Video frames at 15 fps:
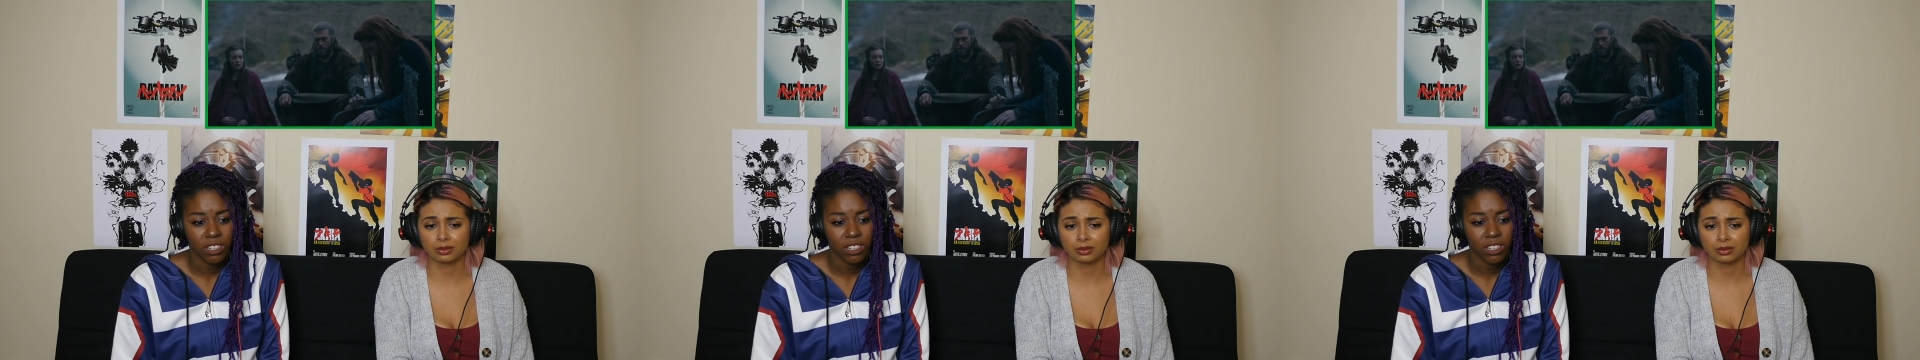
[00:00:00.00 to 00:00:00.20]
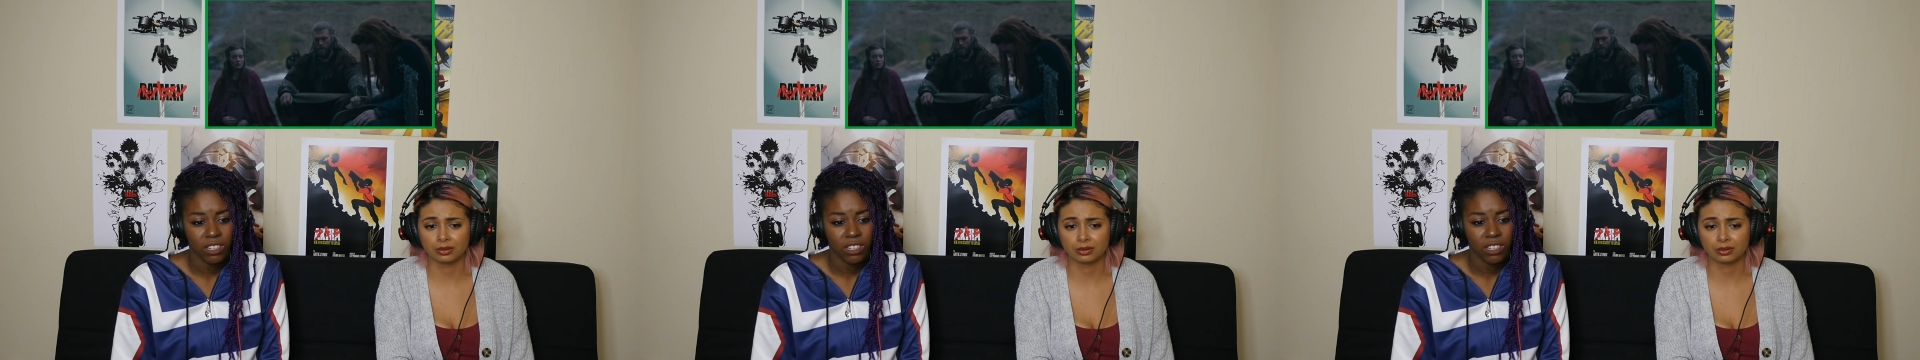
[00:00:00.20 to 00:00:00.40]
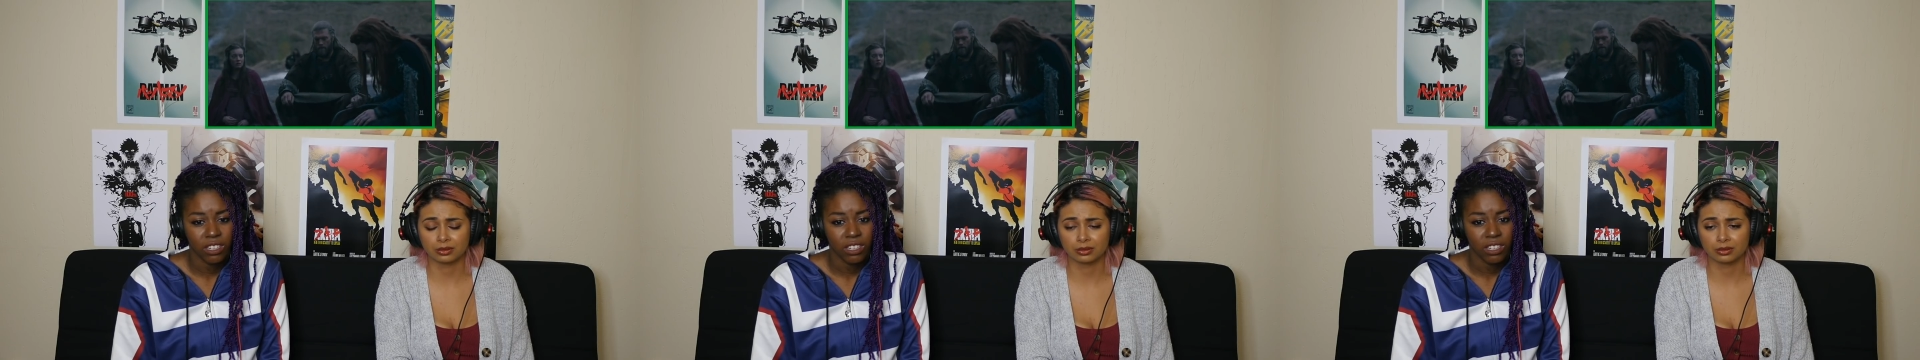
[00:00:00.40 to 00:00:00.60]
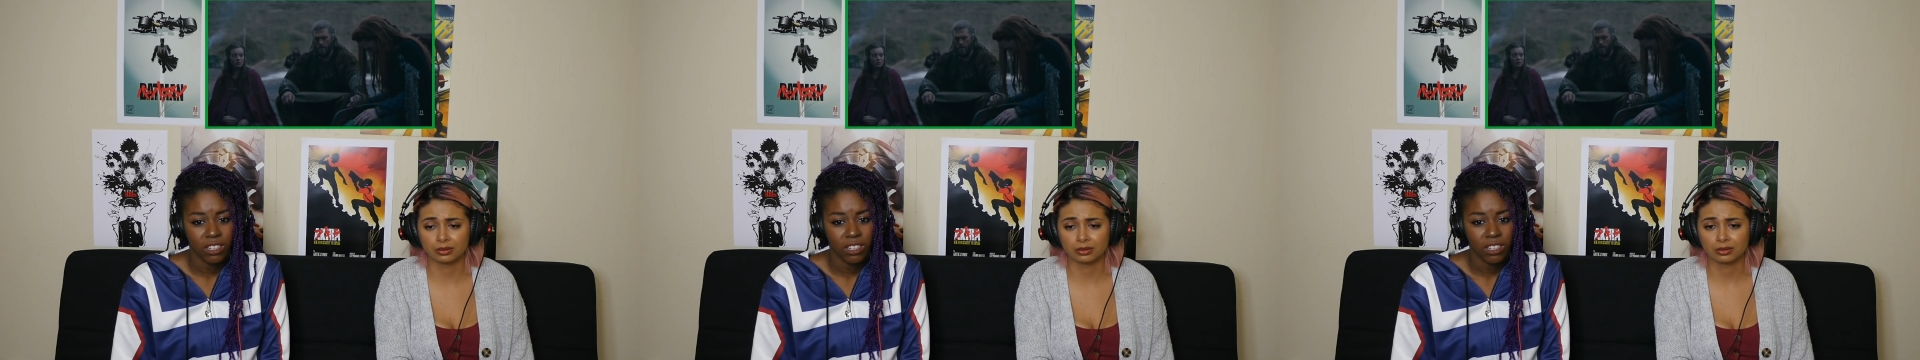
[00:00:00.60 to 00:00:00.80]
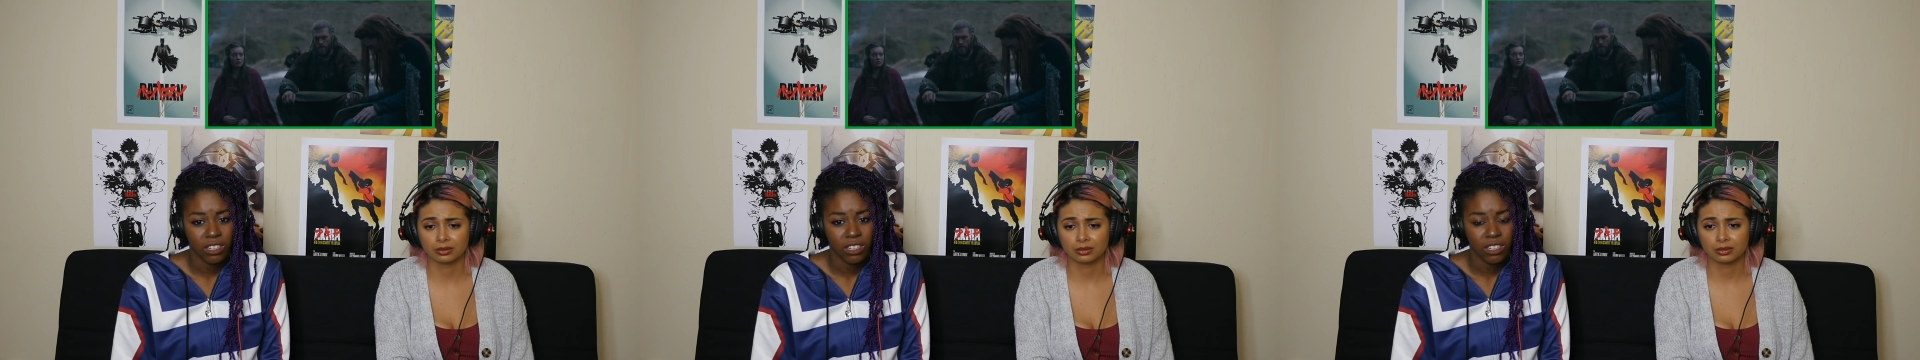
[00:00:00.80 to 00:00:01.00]

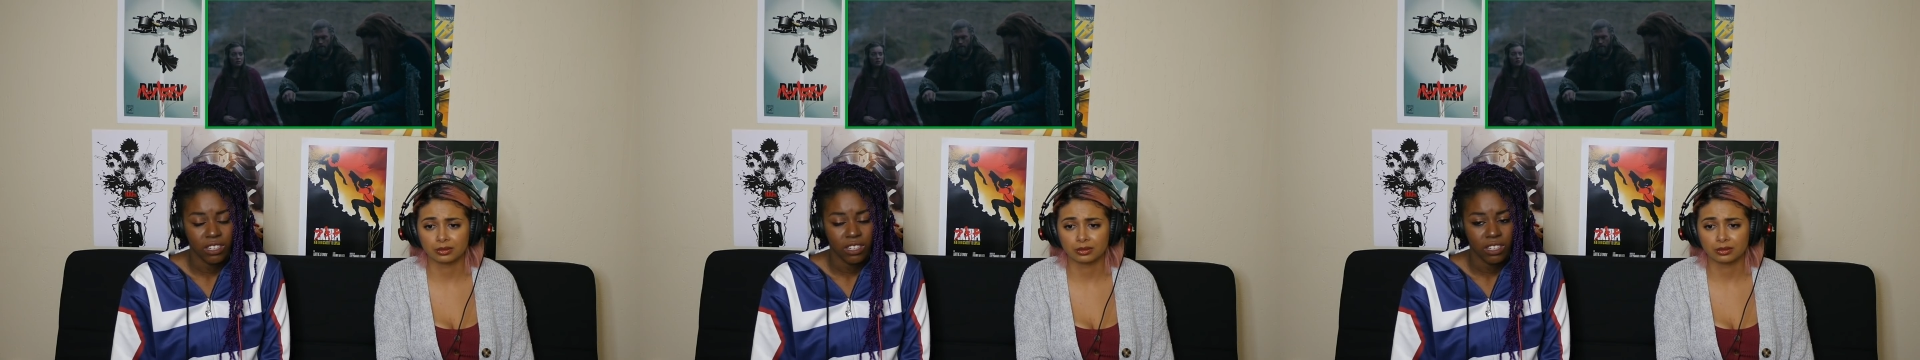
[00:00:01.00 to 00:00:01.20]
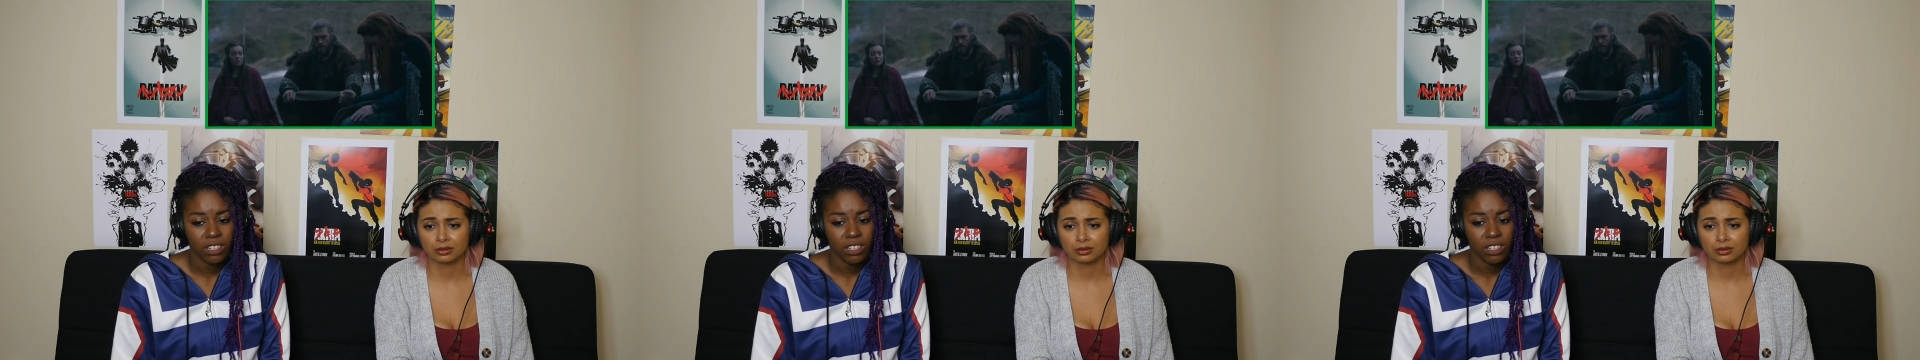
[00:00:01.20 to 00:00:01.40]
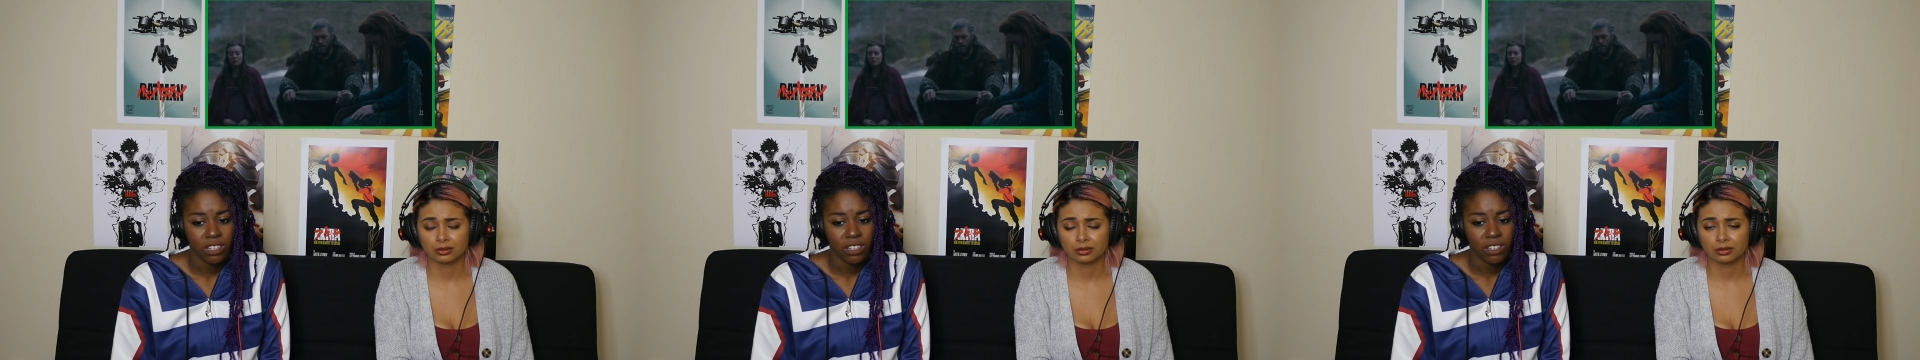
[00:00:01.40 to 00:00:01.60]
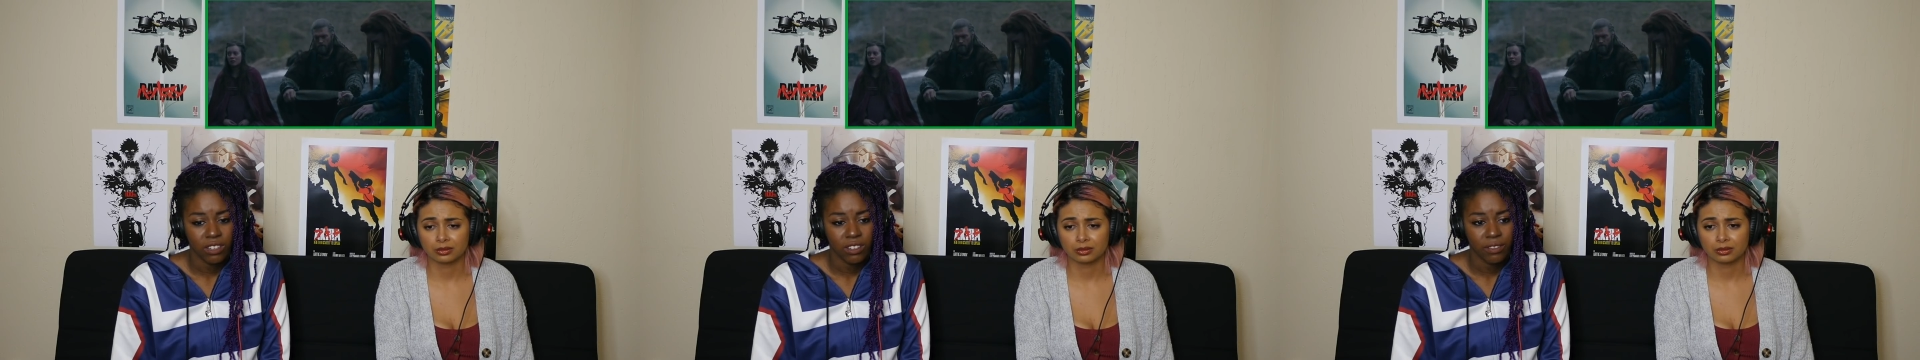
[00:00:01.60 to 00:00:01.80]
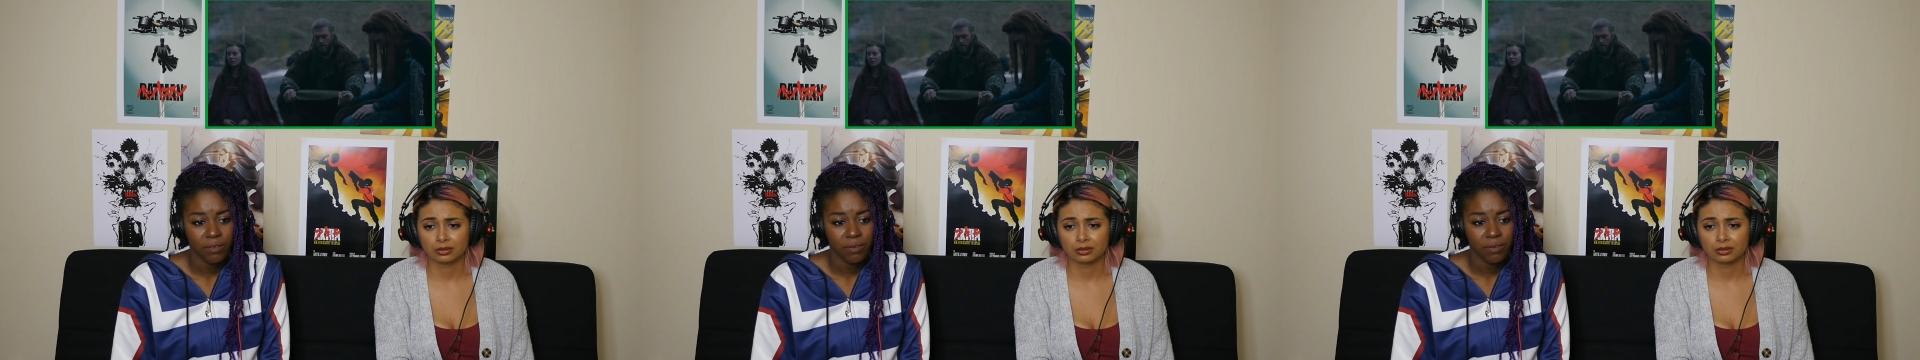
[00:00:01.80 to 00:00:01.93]
No one is speaking in this clip.